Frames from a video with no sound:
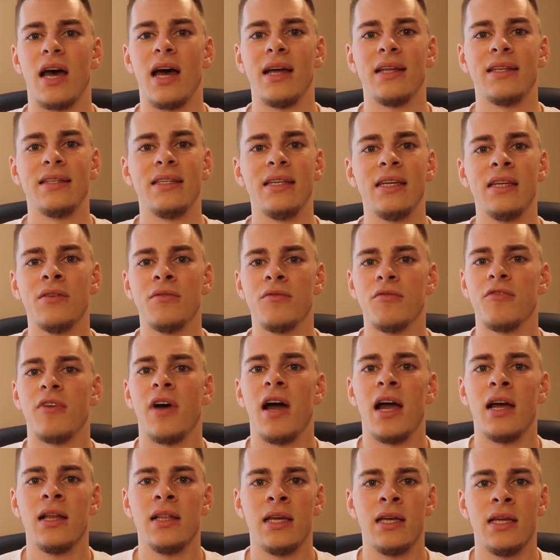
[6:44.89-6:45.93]
I didn't
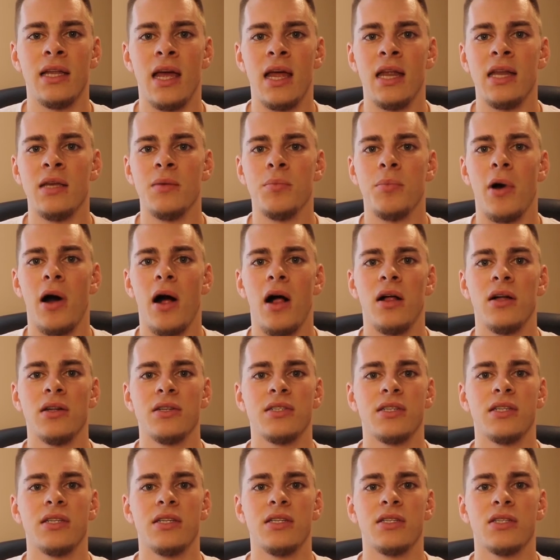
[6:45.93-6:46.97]
violate any
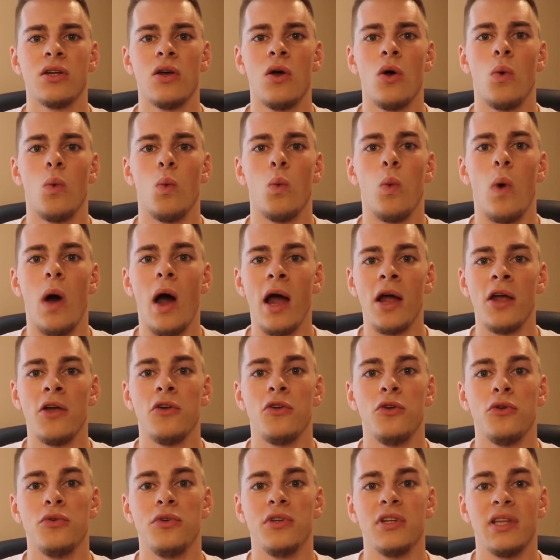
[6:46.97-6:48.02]
policies. Why are
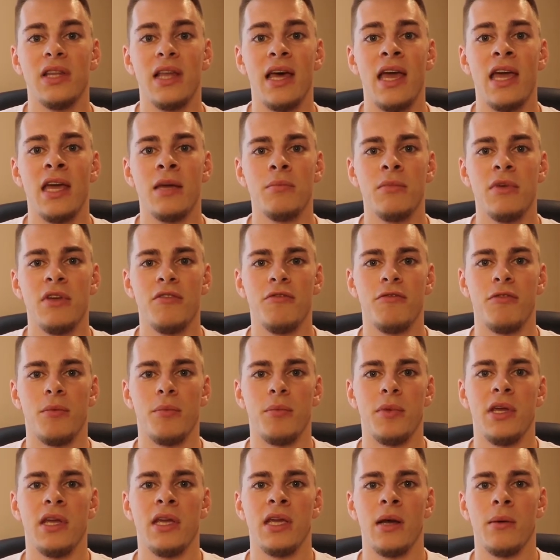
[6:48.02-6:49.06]
you delaying me
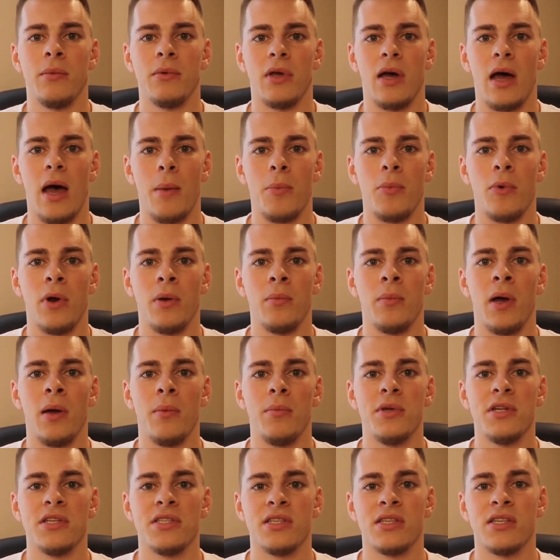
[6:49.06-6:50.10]
from being able to operate my
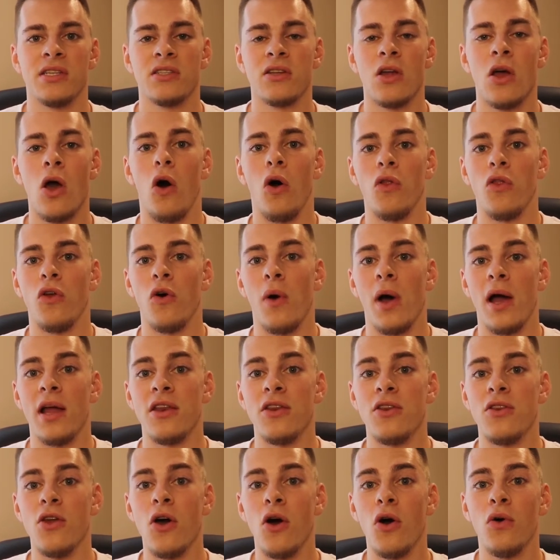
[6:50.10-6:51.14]
business?" Although I
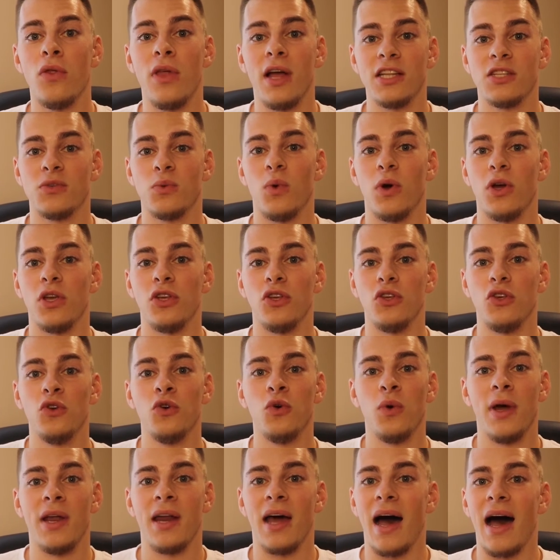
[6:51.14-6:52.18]
know that's what
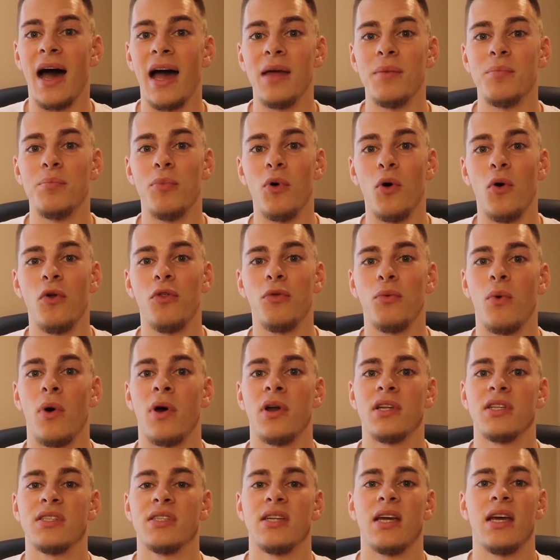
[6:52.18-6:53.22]
you and I both
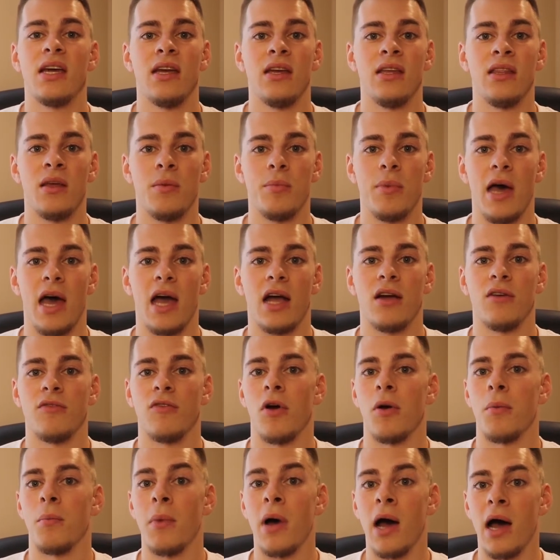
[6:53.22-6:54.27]
want to say in the back of
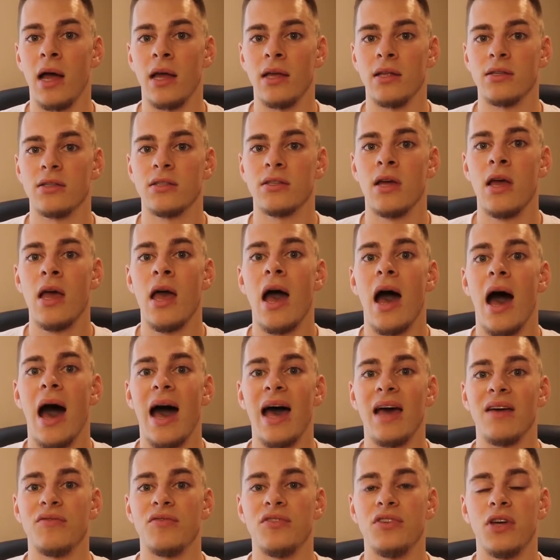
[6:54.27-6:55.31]
our minds.
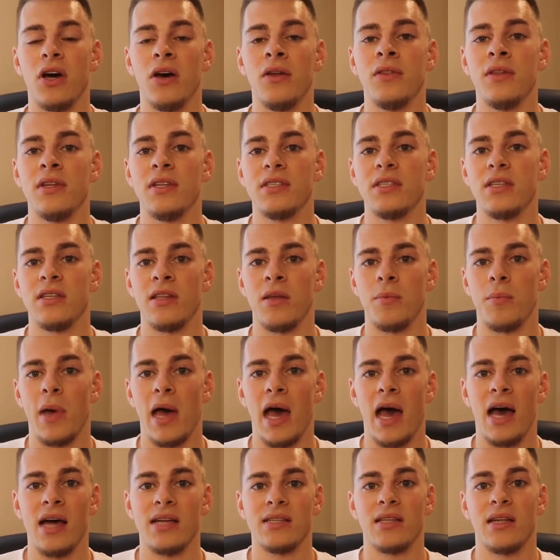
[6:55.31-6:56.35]
I've done this in the
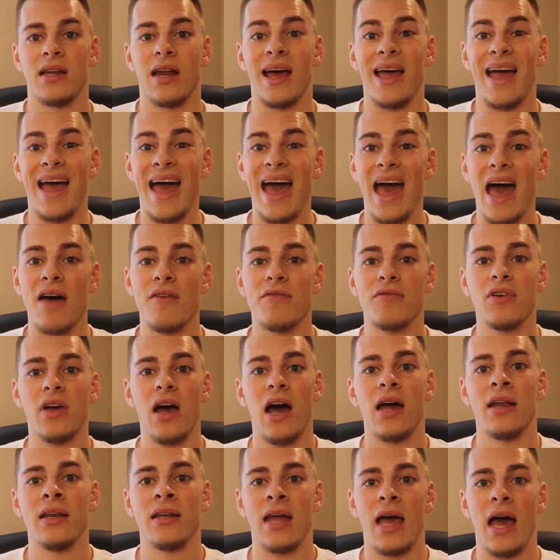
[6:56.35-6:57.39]
past and I have
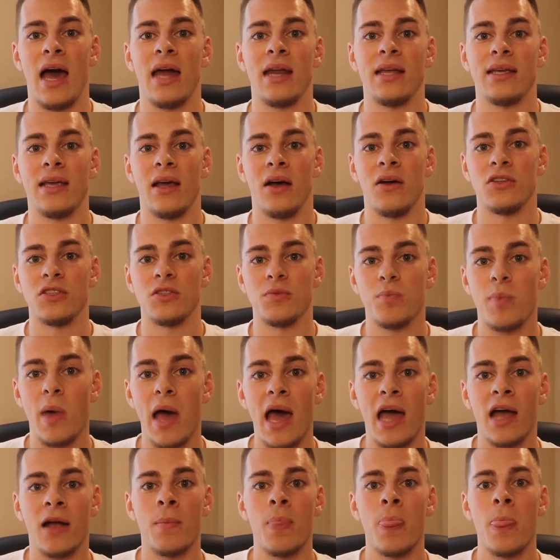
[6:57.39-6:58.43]
gotten ad accounts
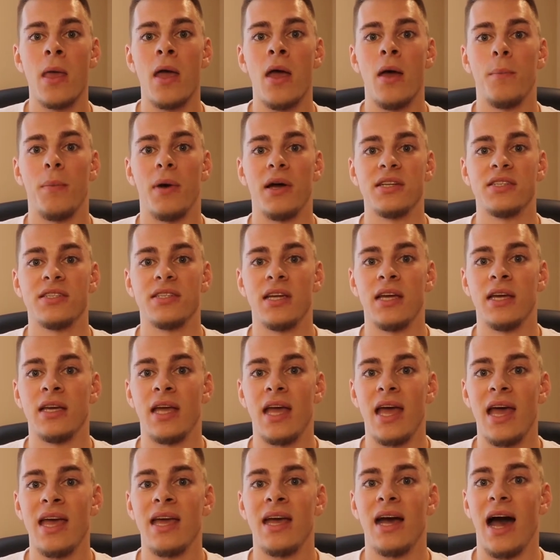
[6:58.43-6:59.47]
back by saying,
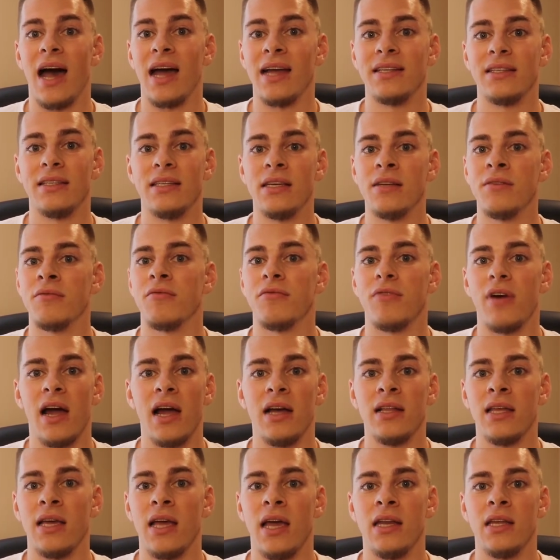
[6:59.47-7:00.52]
"Hey, I didn't
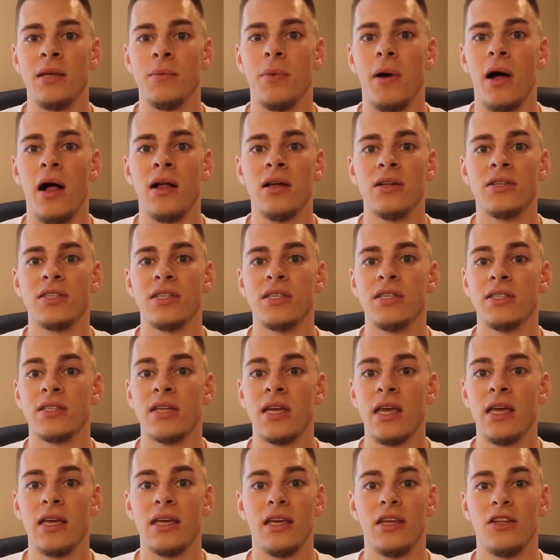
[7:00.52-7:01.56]
violate any policies.